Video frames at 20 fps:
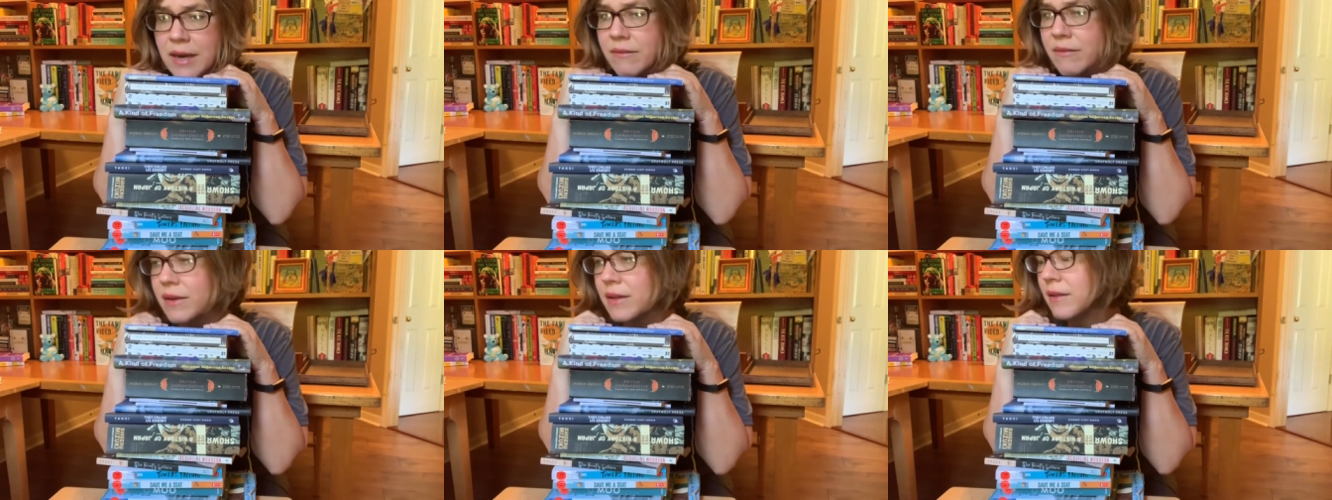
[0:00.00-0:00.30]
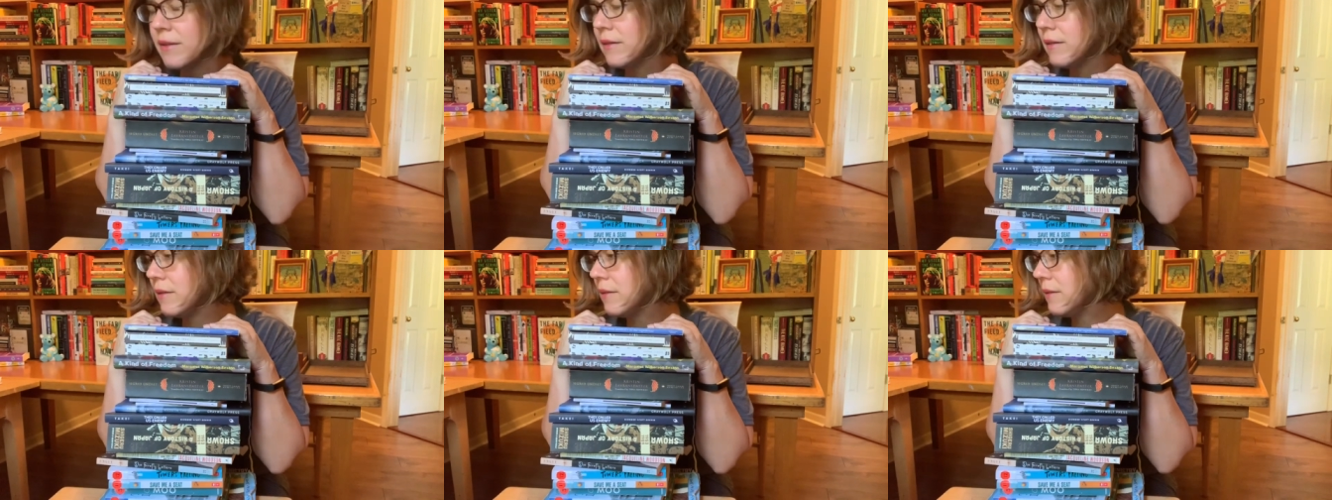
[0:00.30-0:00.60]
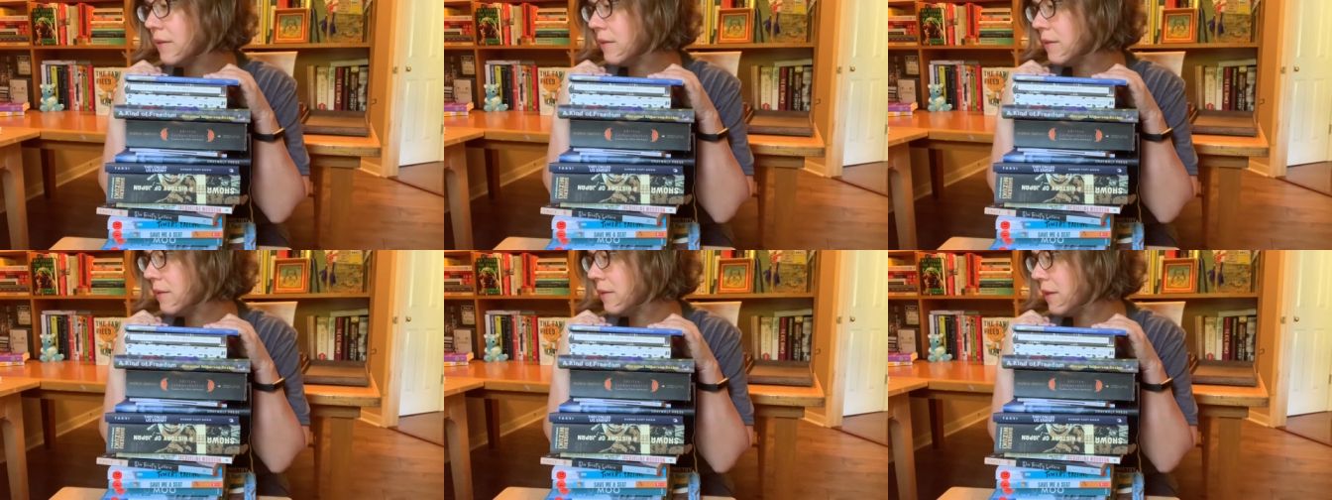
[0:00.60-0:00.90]
I
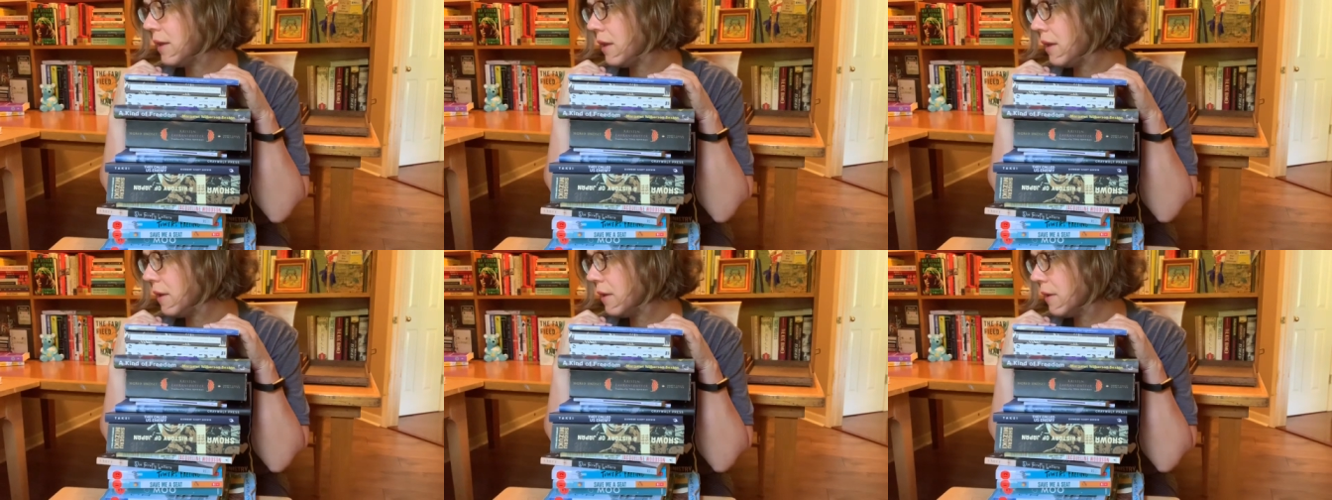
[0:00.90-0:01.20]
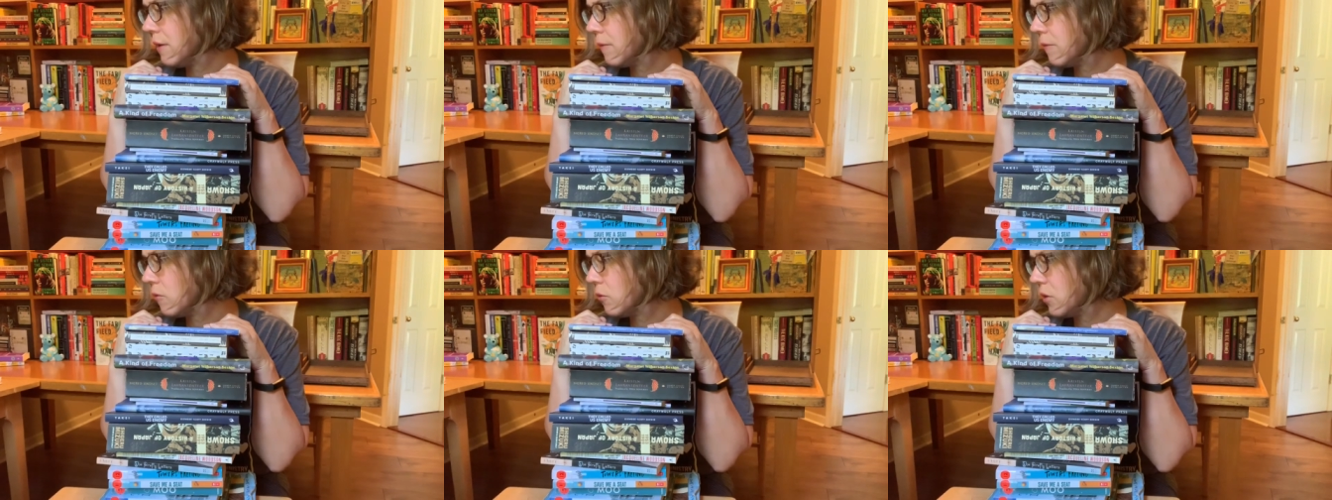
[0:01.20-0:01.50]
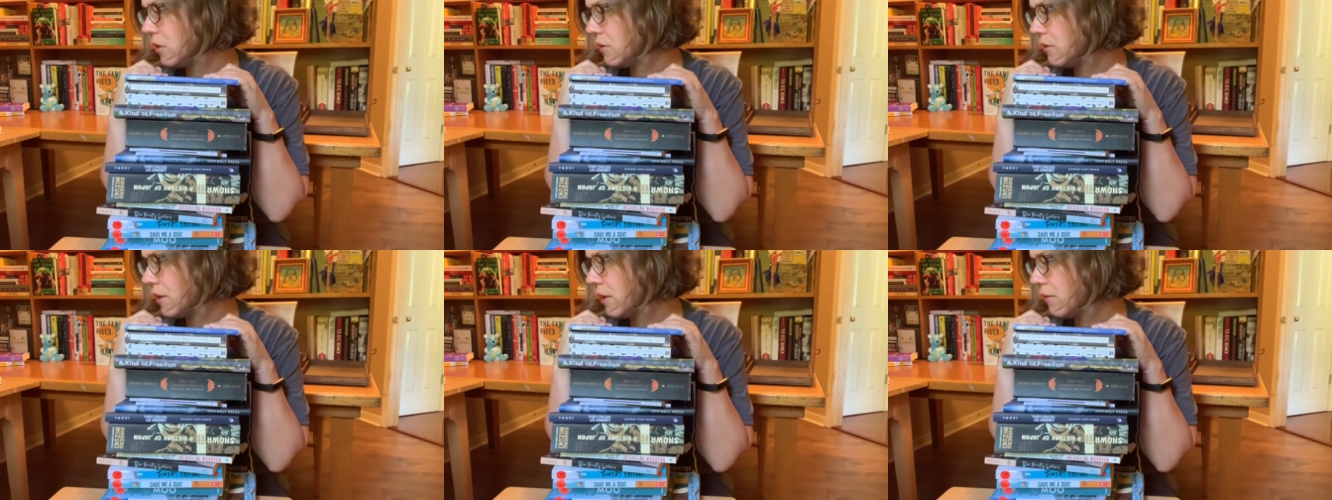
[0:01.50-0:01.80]
think,
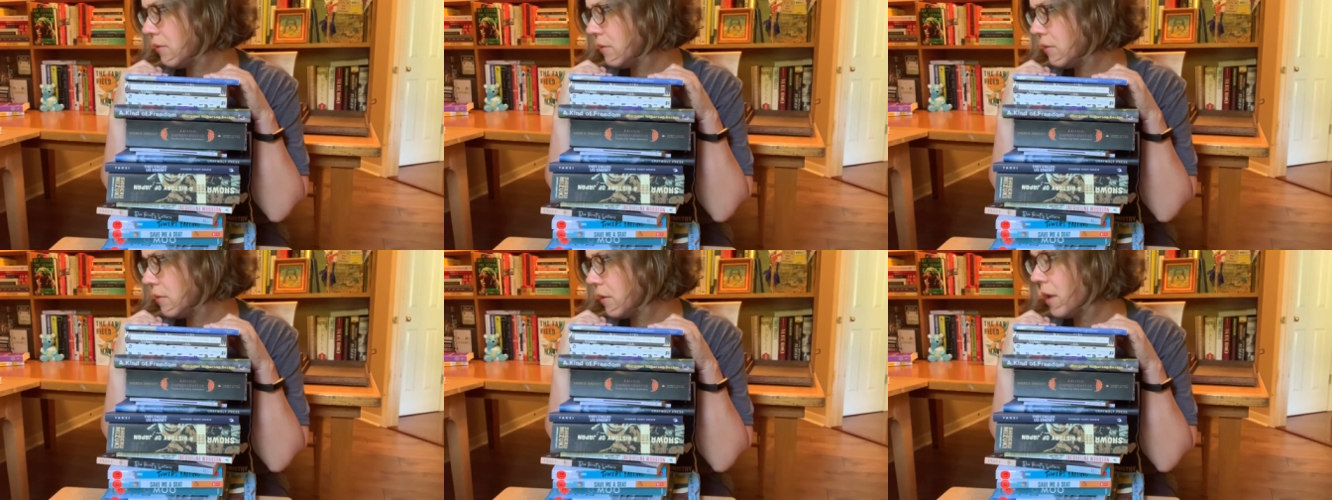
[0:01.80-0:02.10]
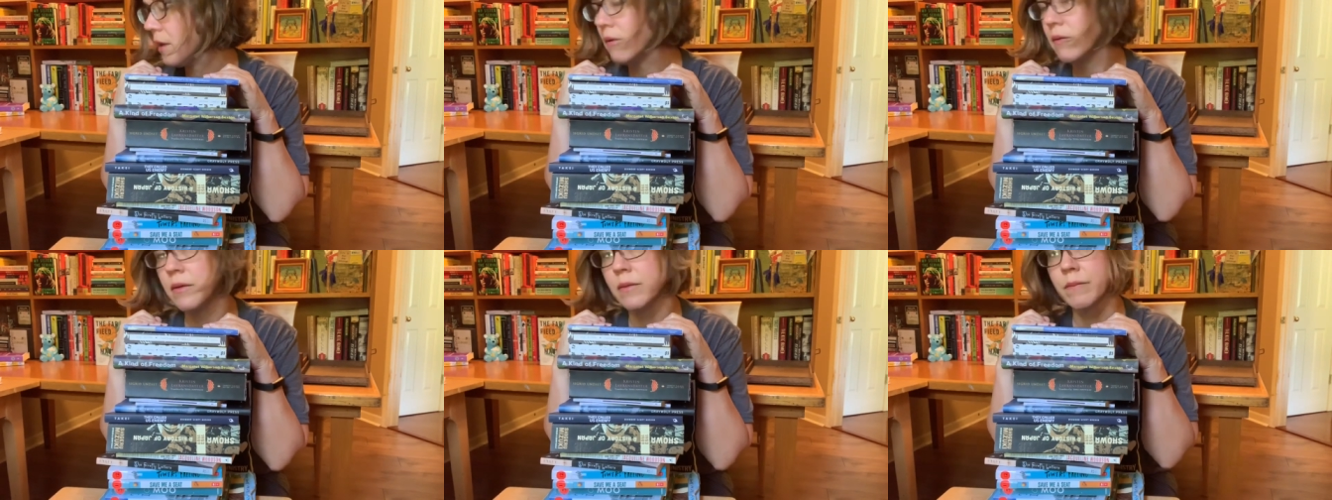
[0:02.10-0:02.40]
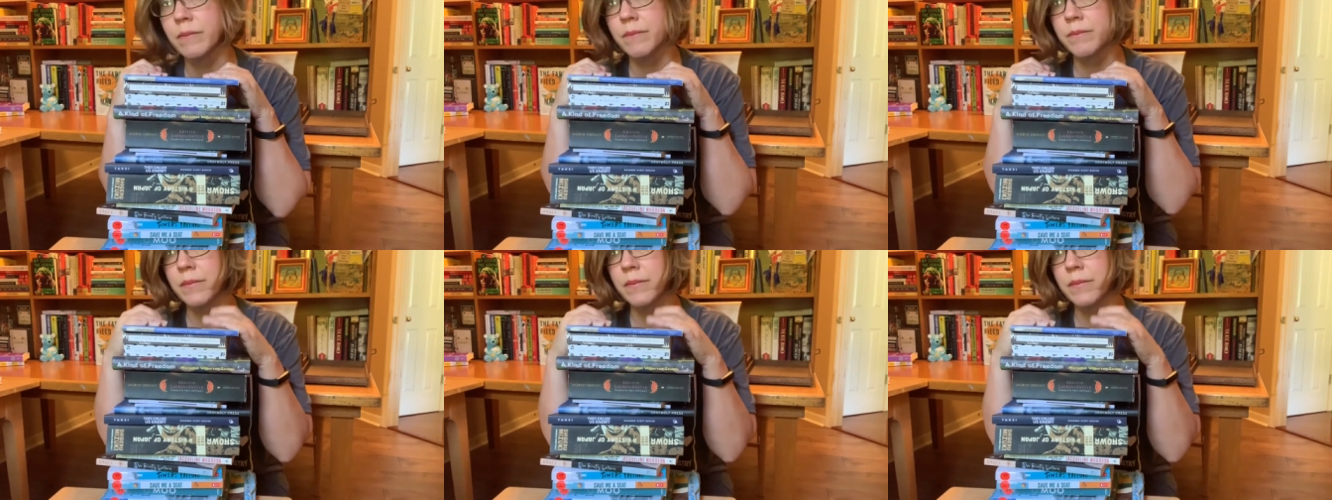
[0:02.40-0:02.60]
27, I don't know.